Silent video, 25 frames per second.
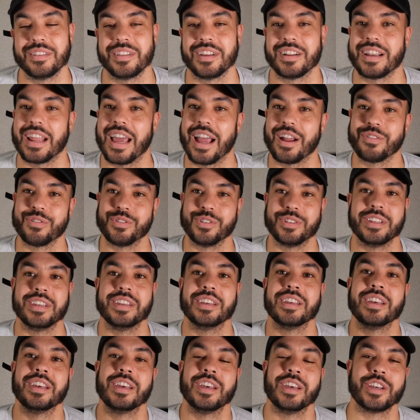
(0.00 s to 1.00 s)
They're not really
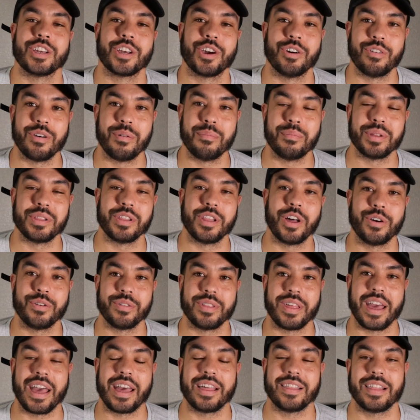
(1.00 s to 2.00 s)
going below
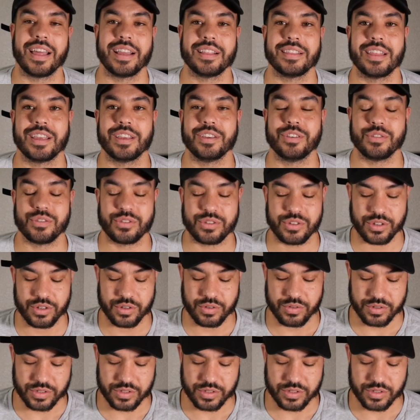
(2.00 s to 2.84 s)
that like they used to.